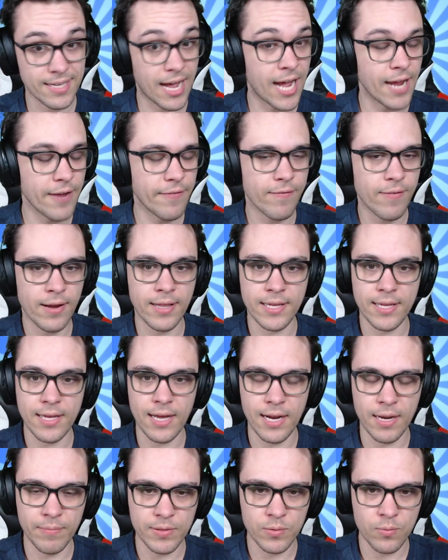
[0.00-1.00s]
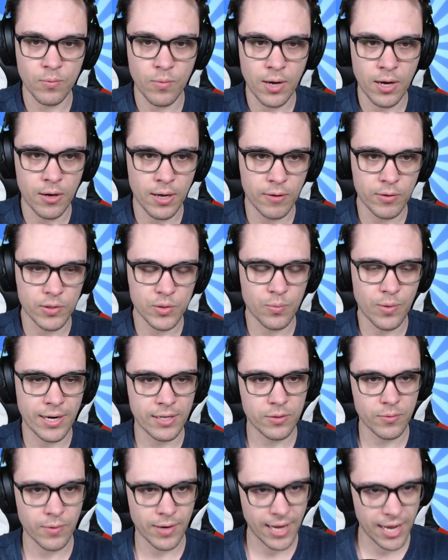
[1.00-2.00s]
I finally got him as well. I was waiting
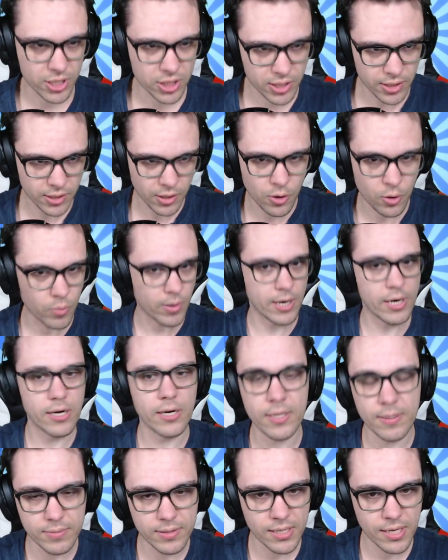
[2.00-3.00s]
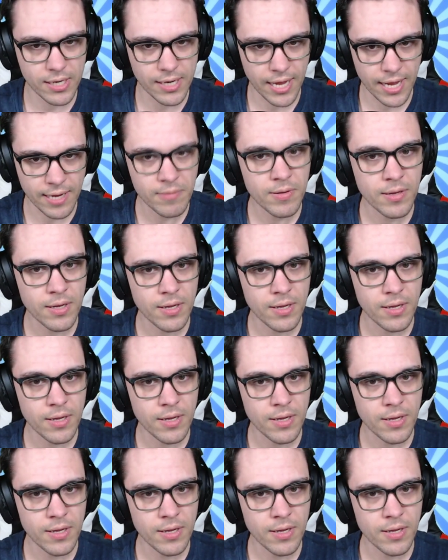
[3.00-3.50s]
until I actually acquired him today.